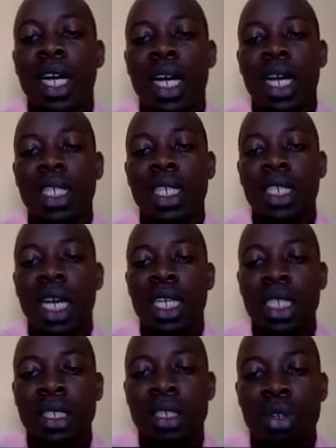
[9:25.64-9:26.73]
I
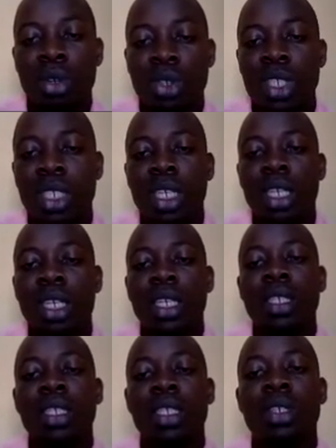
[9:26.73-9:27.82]
lost
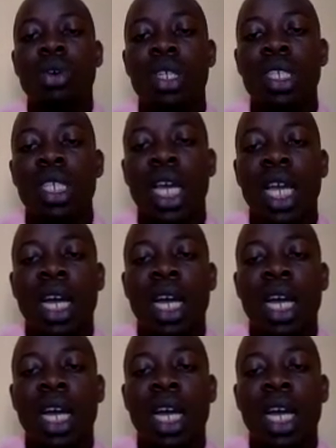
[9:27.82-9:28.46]
a colleague,